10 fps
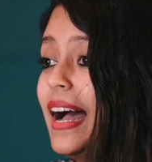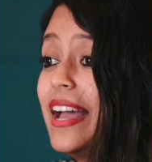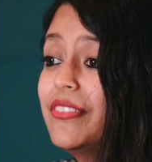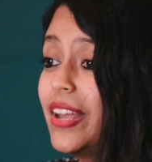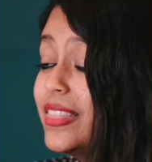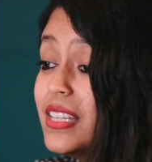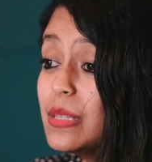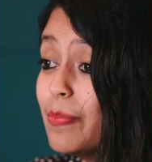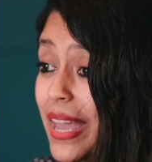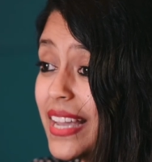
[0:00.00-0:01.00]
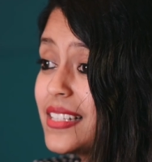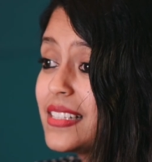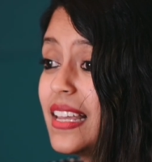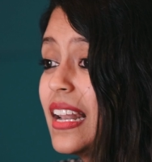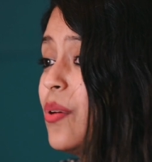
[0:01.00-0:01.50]
I read the specs
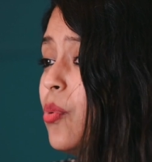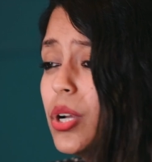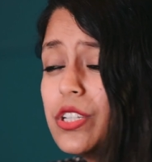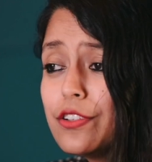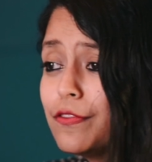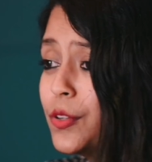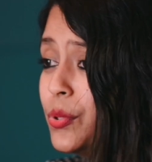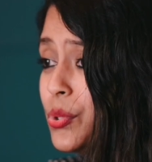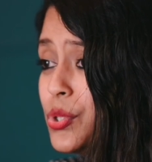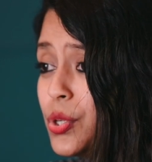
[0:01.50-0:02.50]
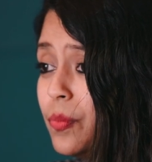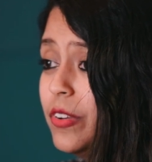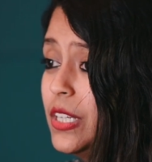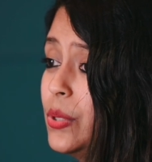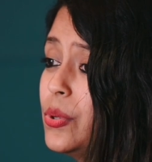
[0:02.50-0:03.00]
and I watched a few YouTube
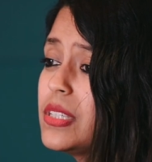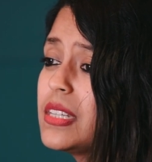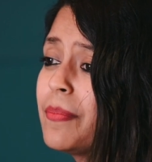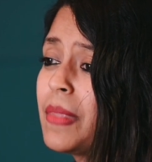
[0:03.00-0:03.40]
videos